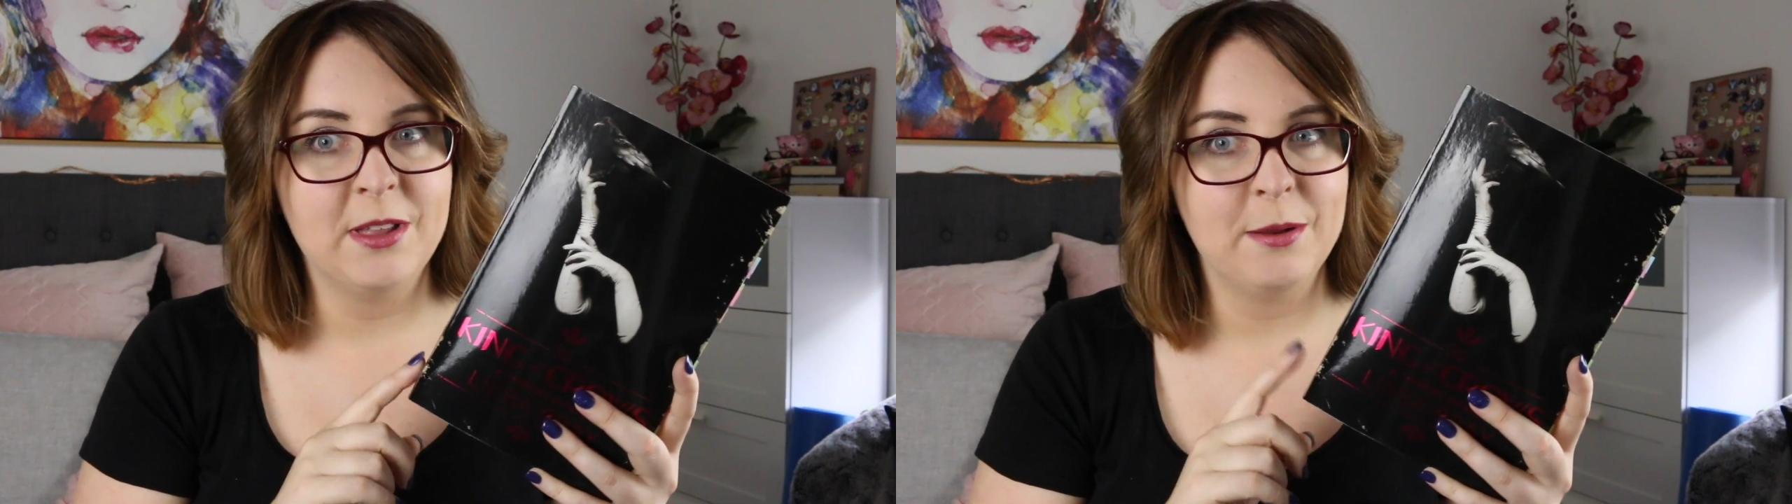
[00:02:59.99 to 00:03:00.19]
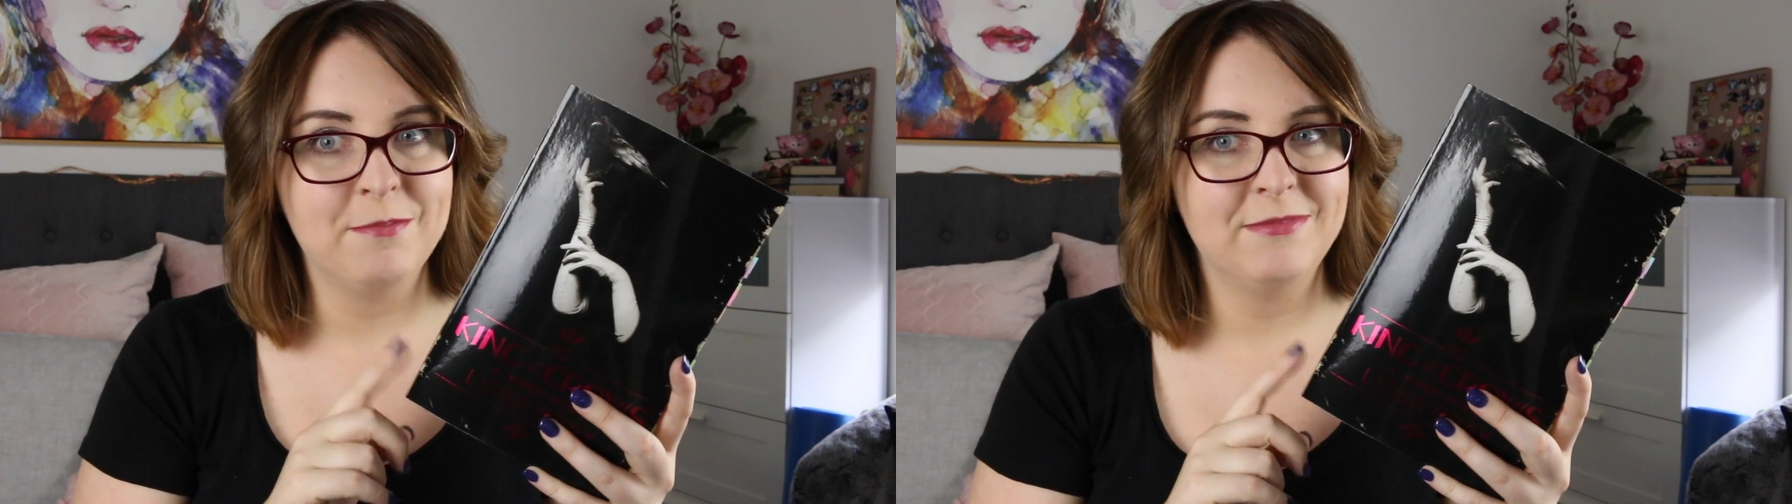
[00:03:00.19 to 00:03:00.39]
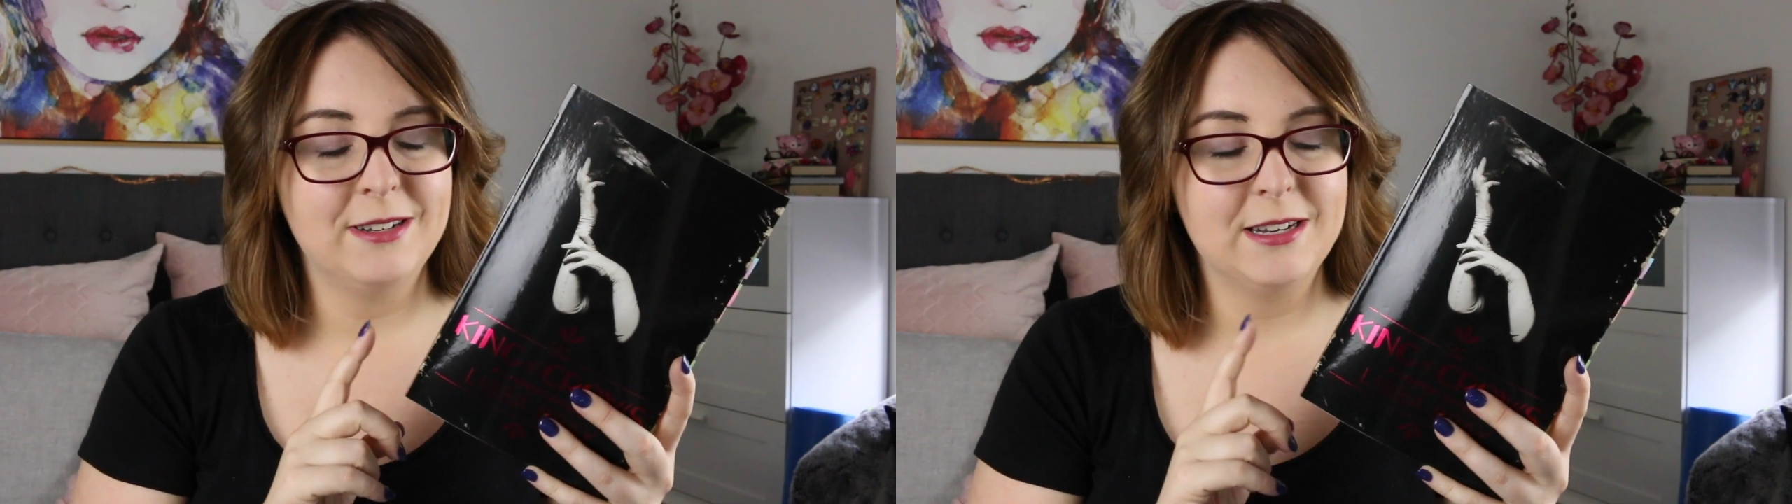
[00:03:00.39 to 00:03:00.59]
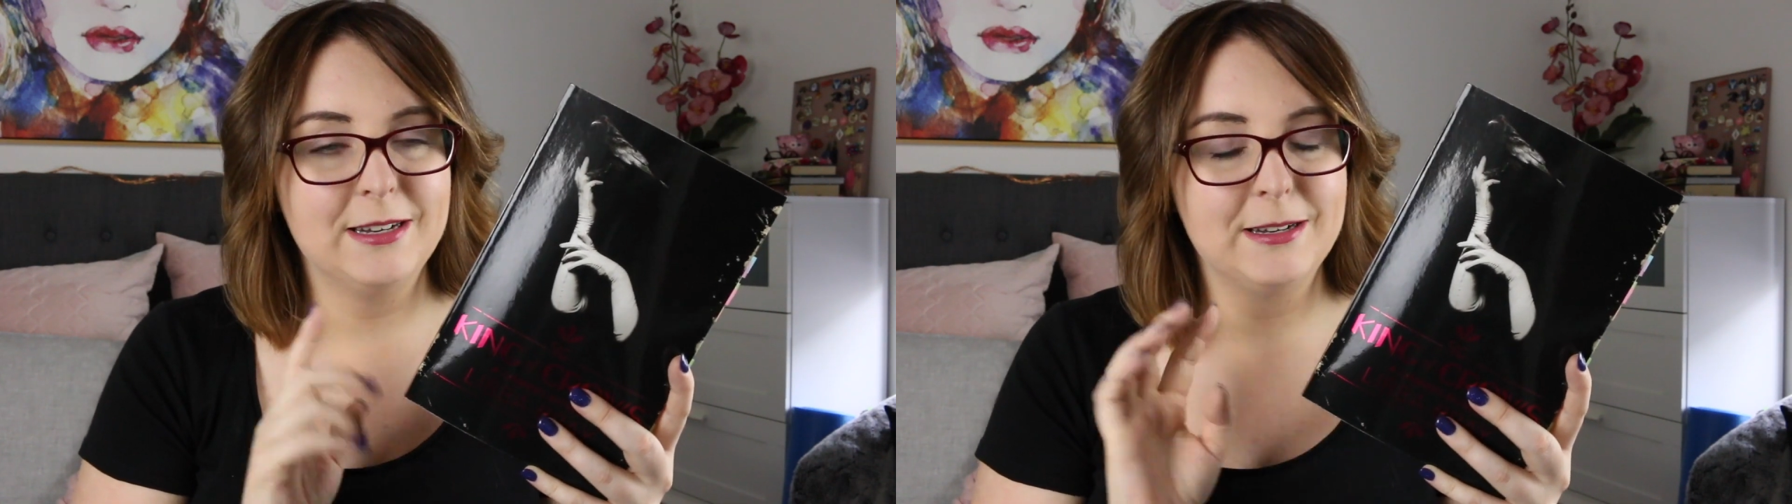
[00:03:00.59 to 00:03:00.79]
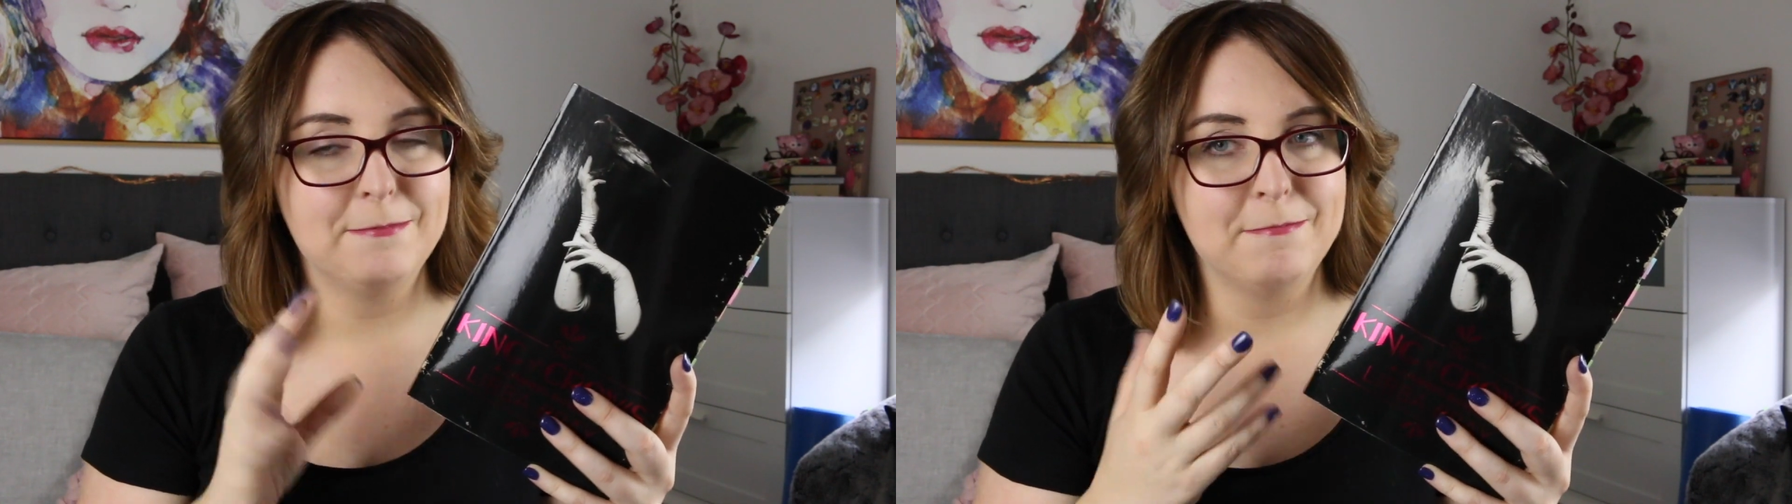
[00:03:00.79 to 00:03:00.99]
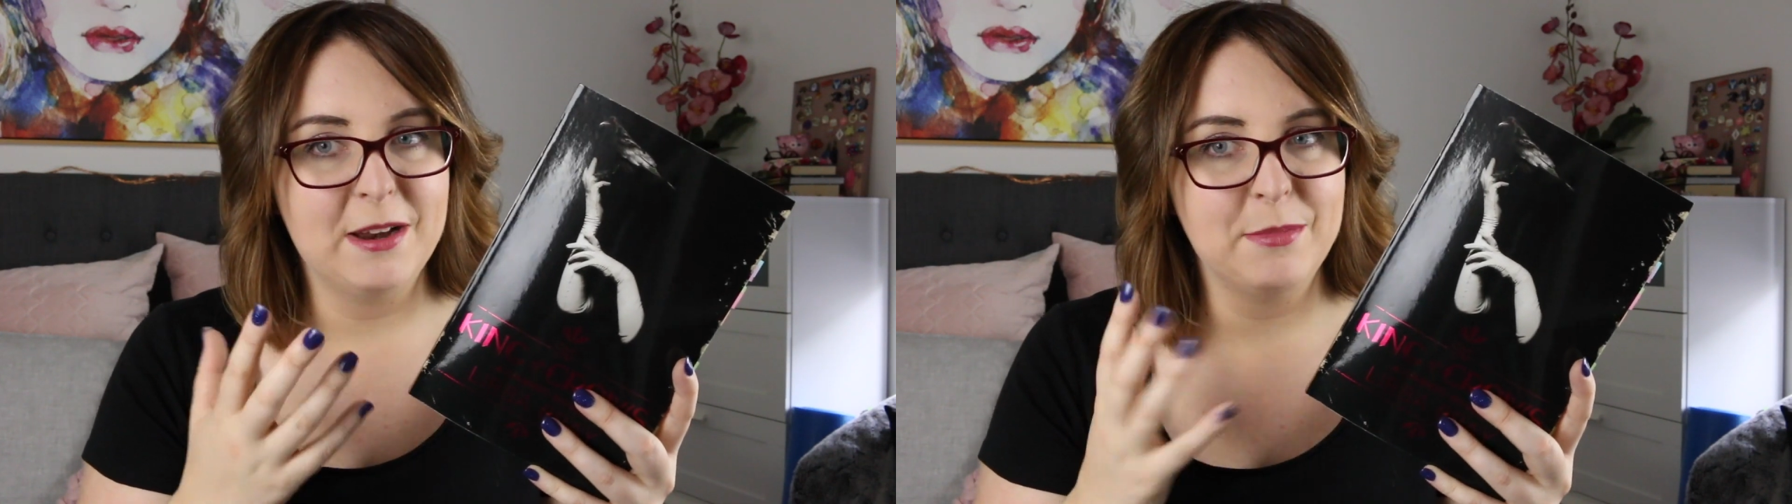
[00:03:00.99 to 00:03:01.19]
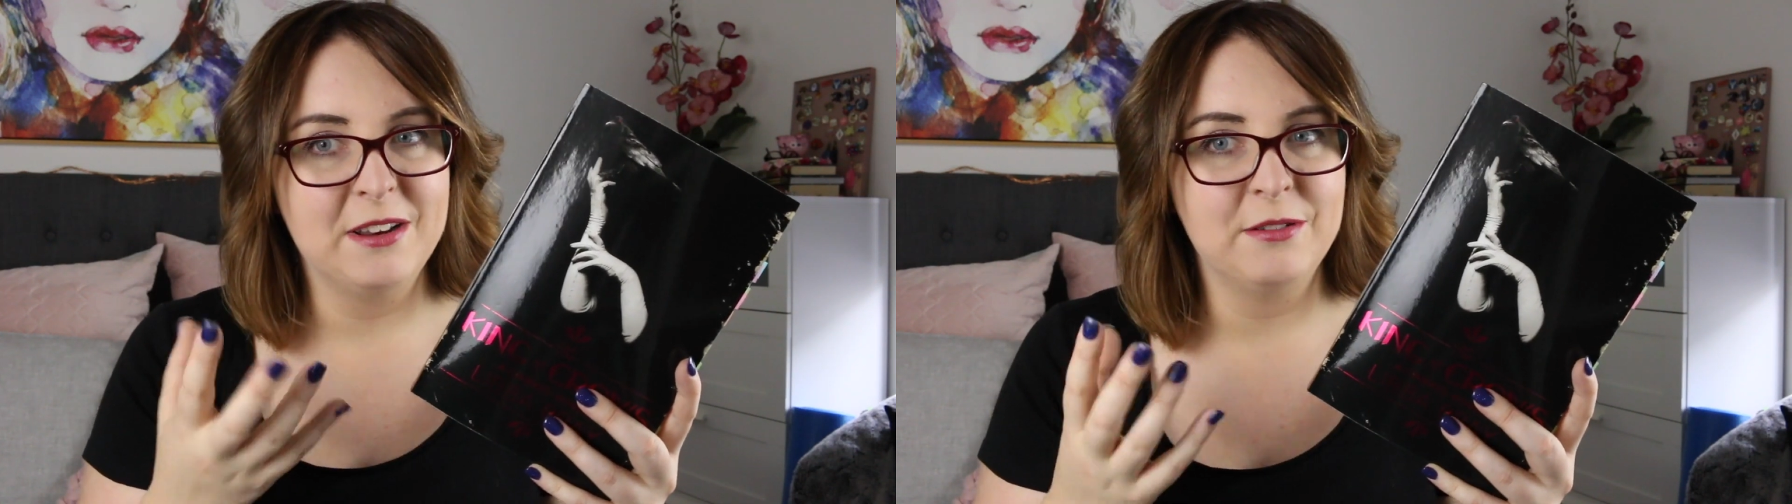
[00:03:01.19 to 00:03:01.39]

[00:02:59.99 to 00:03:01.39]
that made me